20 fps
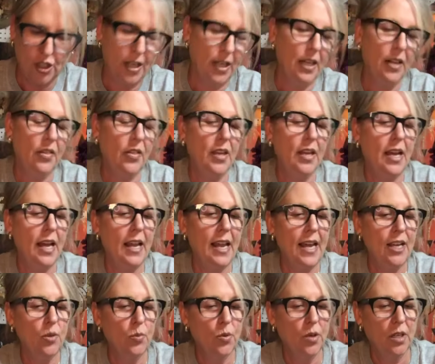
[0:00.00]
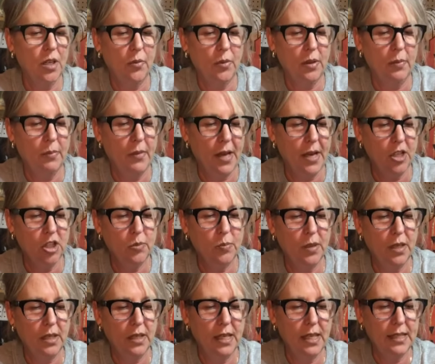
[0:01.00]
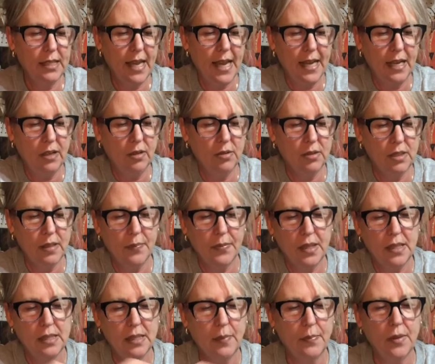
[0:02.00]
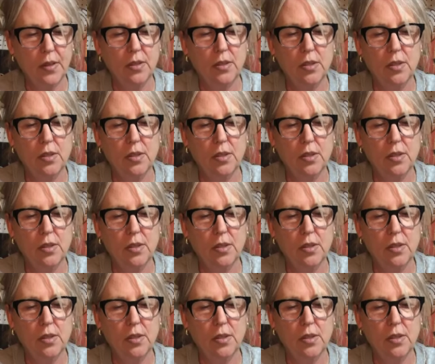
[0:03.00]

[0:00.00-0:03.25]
I didn't think I liked working with mesh, but it does add a little something something